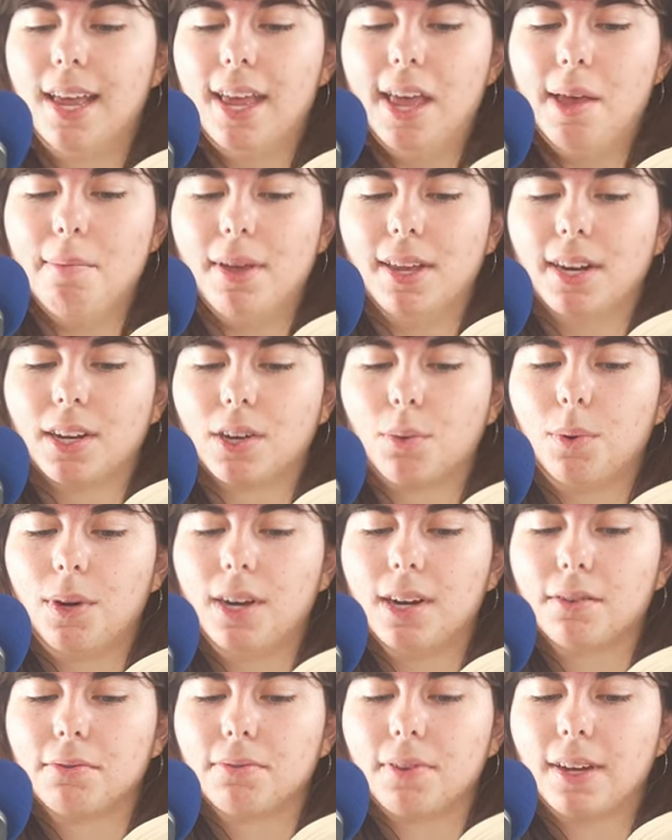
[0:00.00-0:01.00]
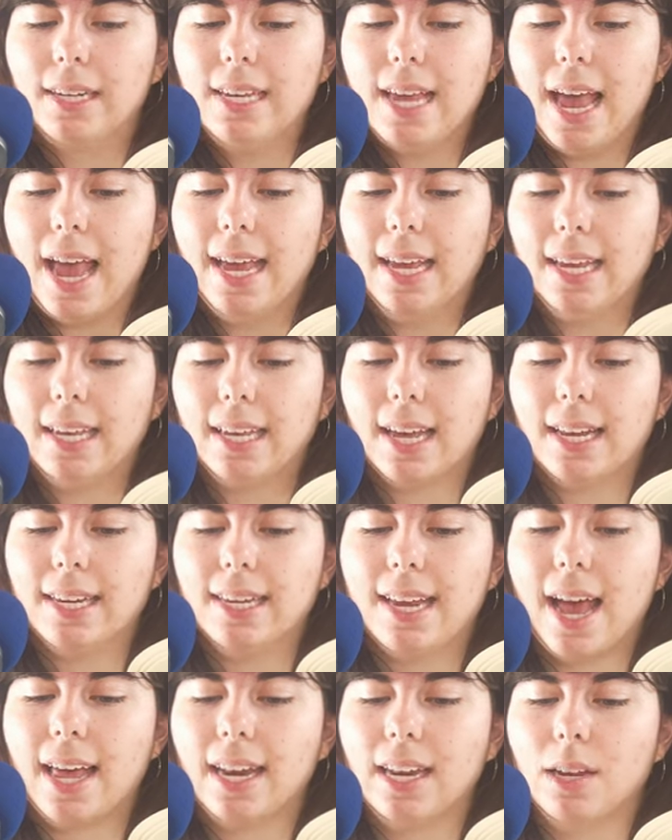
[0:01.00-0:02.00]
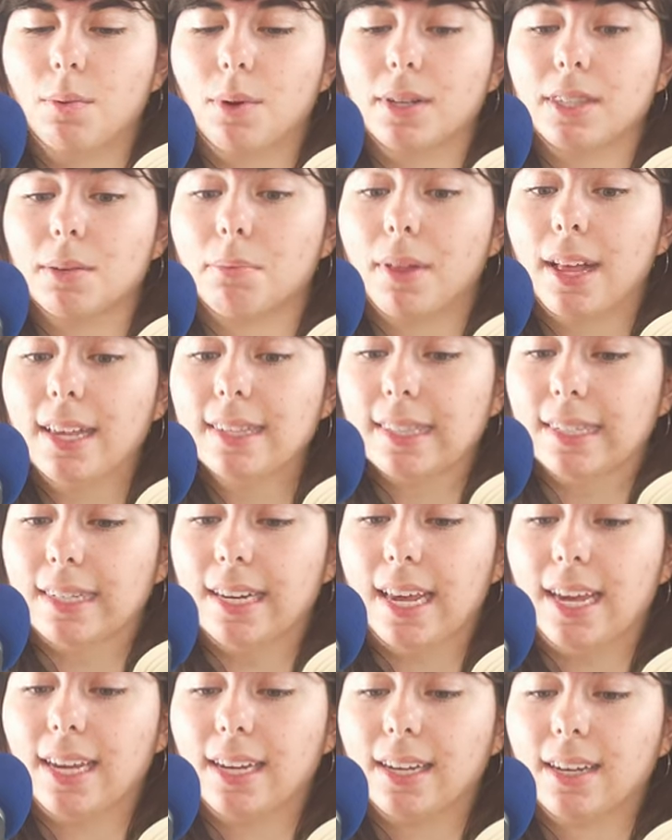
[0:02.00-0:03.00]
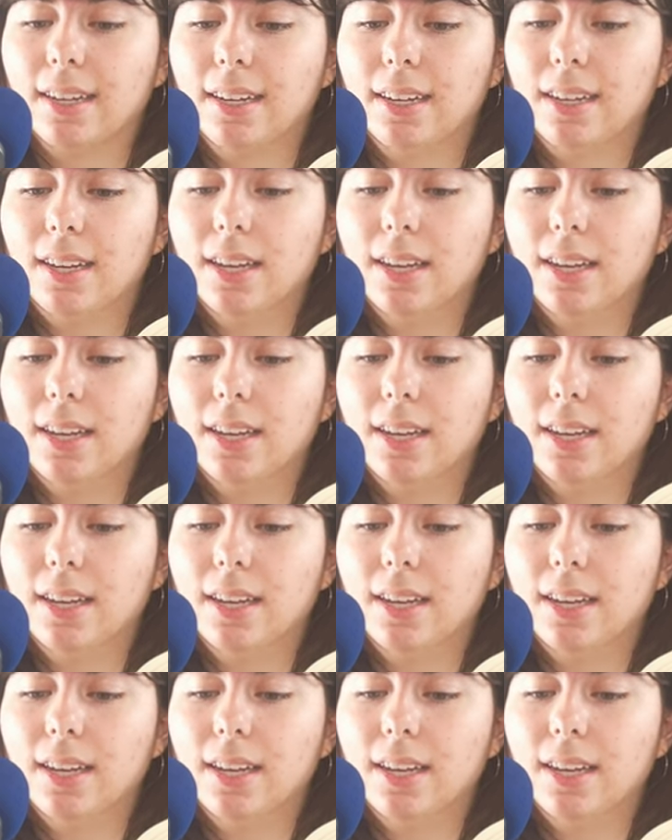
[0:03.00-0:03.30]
It made a queer, funny ache, and yet it was a pleasant ache.